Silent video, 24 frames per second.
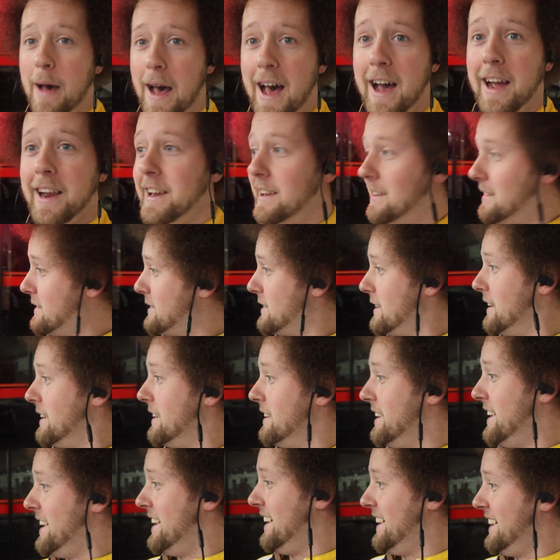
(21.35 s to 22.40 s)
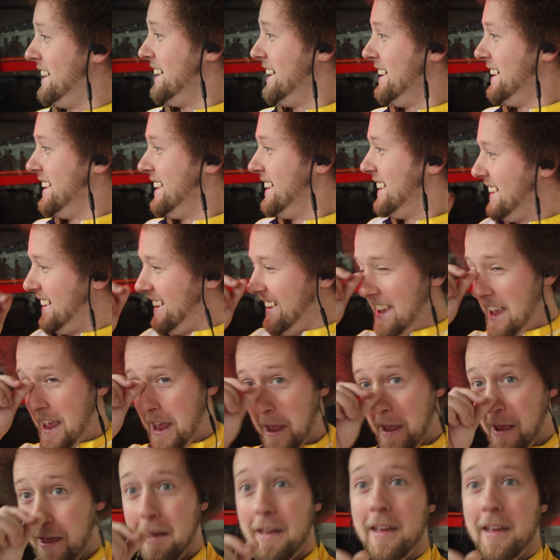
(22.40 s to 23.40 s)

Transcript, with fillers: boggins, son. Man, come on.